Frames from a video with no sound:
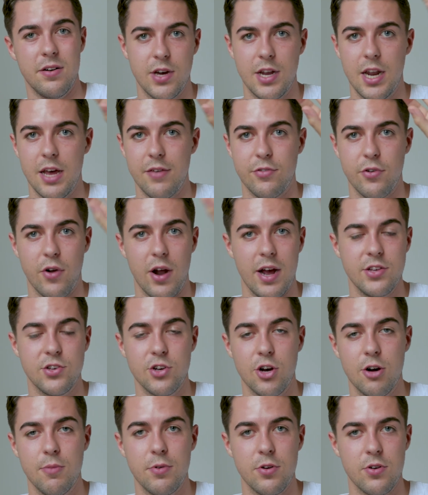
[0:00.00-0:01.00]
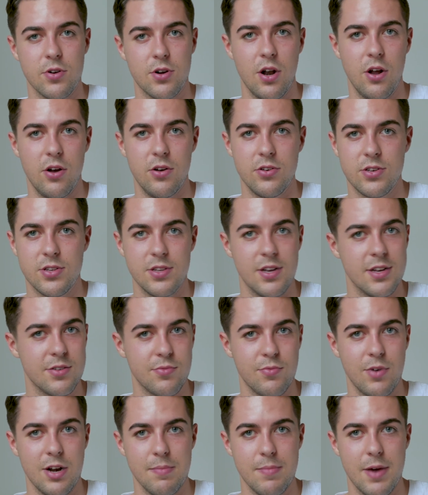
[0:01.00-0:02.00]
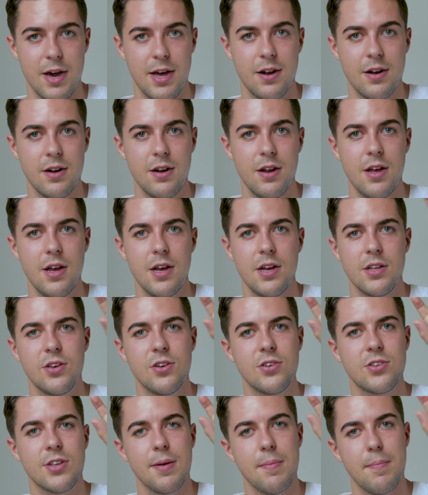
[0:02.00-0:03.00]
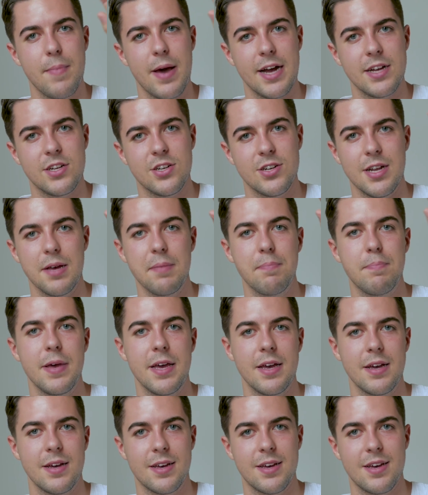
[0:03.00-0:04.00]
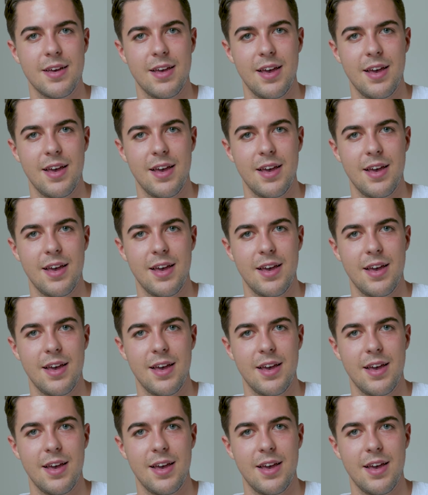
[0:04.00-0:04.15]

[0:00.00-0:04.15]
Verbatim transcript: You can have your eyes open or closed, doesn't really matter. Just imagine a pink